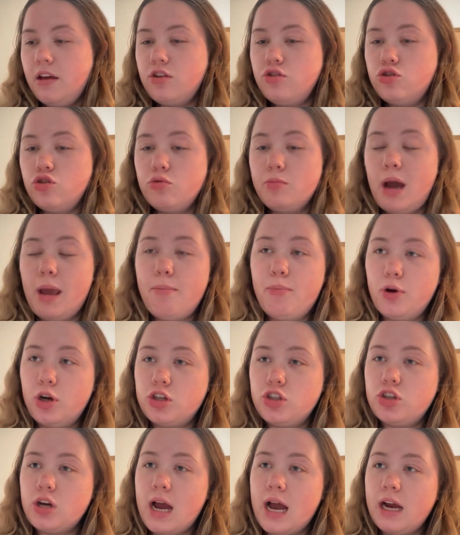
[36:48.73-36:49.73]
do my
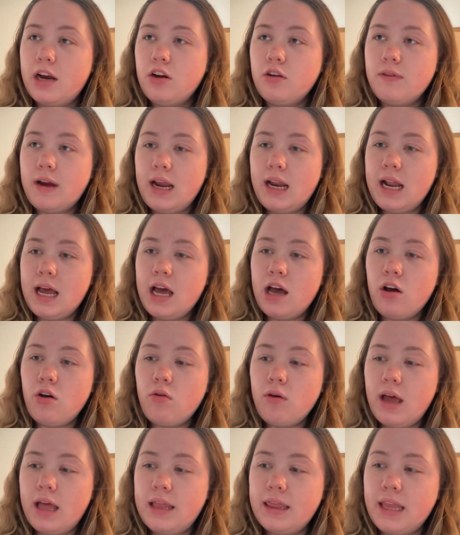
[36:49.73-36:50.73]
book tracker right
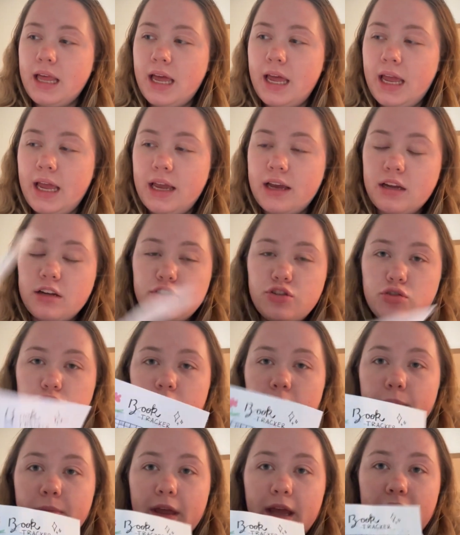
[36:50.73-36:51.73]
now and like do
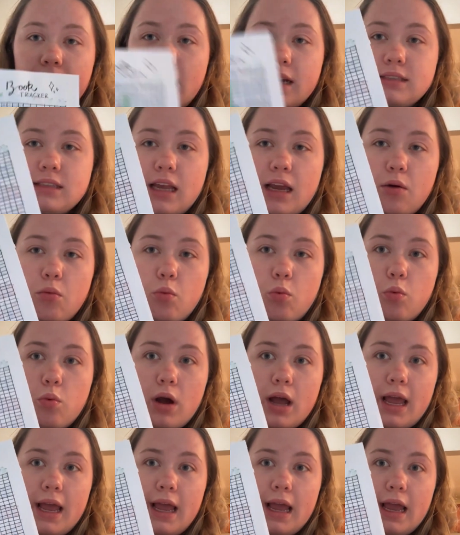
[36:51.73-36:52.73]
something that's like
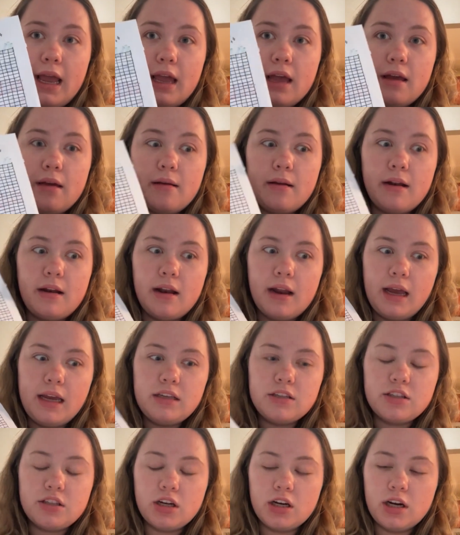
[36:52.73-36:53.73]
way
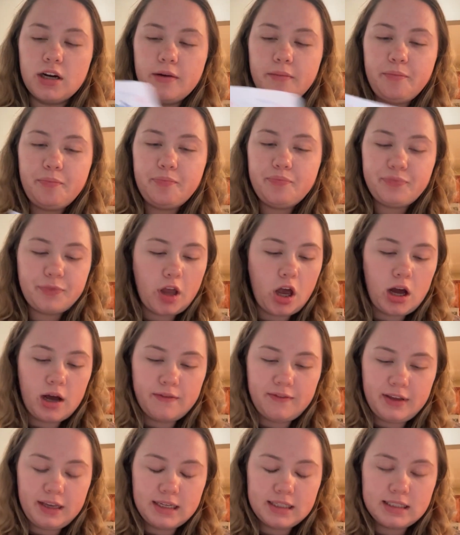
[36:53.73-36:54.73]
nicer,
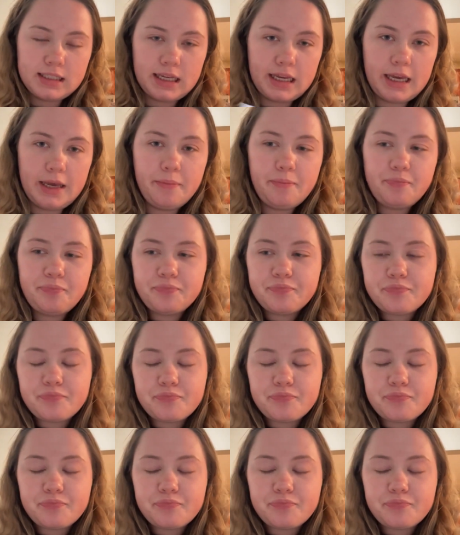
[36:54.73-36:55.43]
obviously.